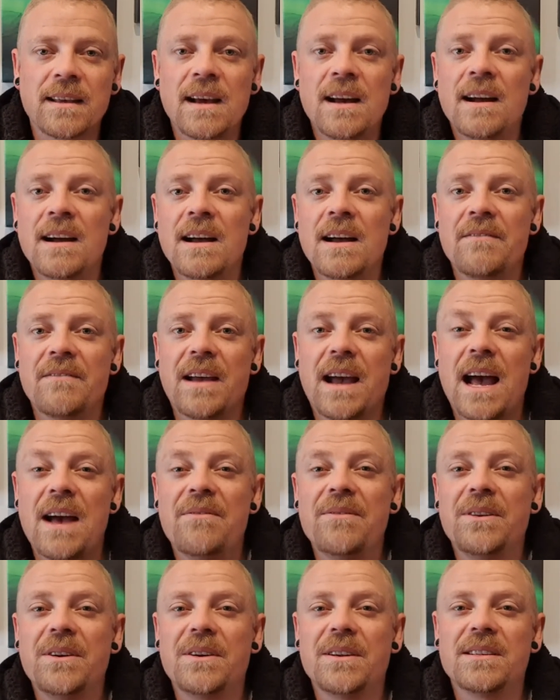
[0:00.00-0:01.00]
If you
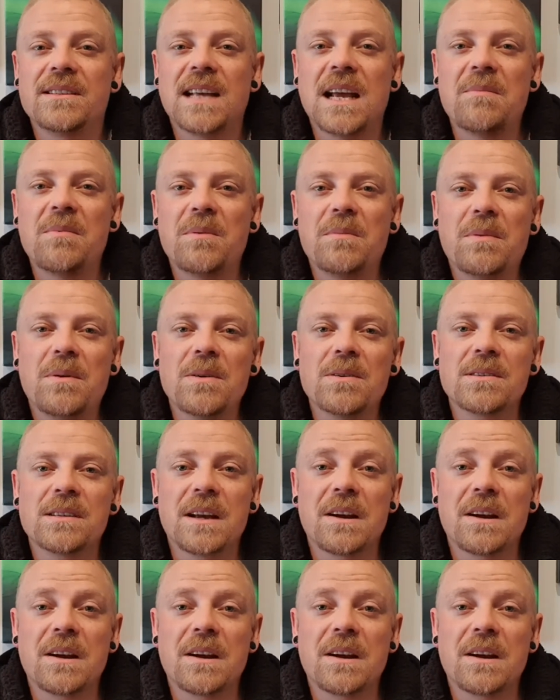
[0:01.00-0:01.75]
haven't heard of Zamplebox,